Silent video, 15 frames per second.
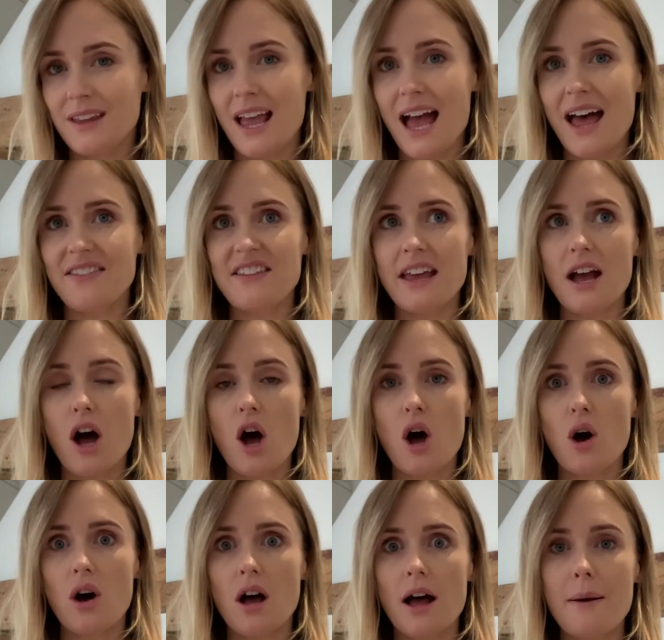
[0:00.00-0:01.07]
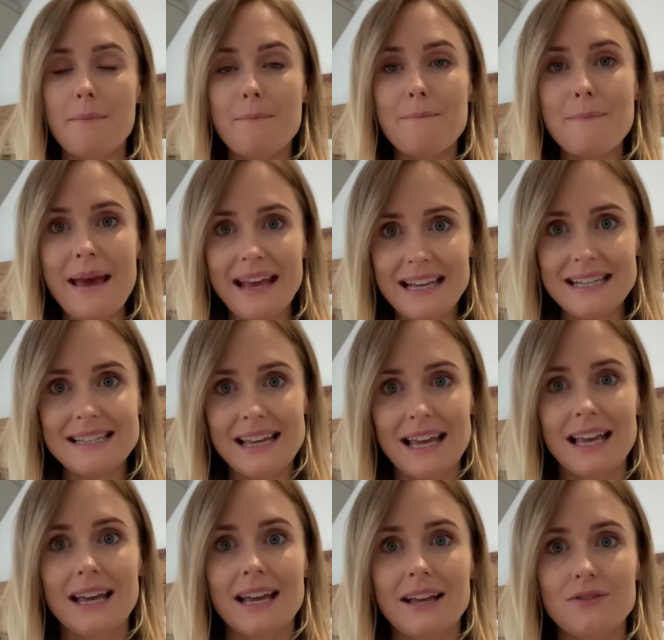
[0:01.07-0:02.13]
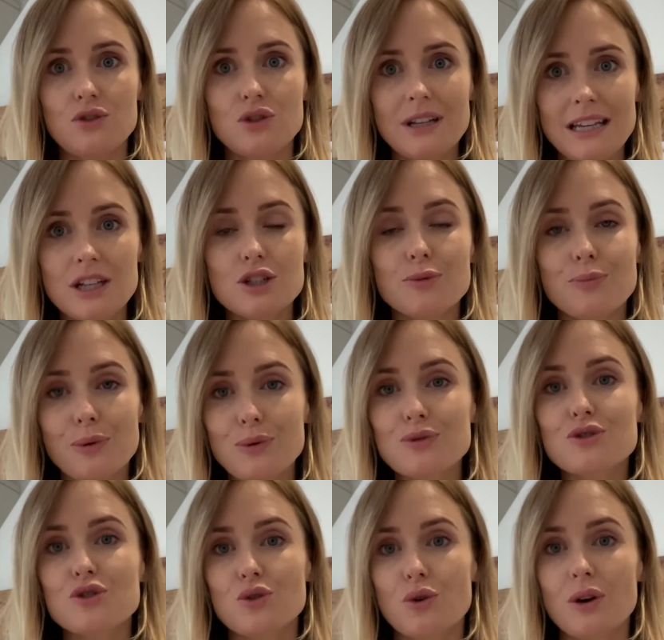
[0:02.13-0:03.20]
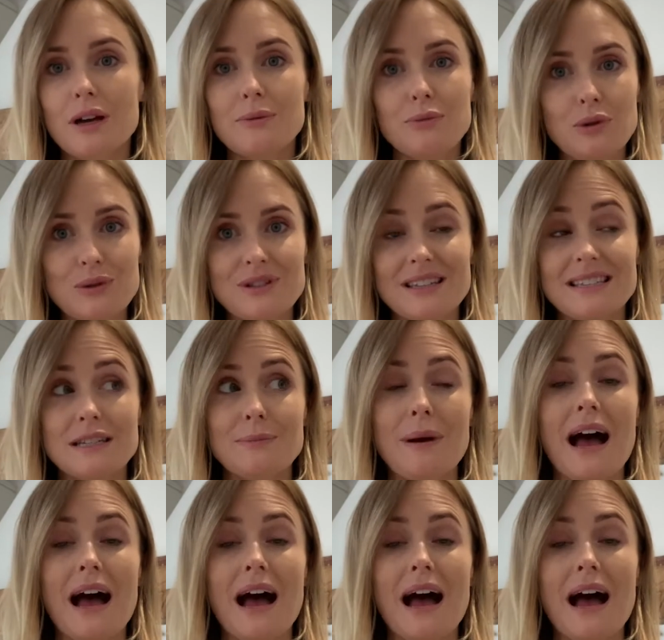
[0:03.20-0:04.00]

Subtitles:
and they are amazing if you need to boost your immune system.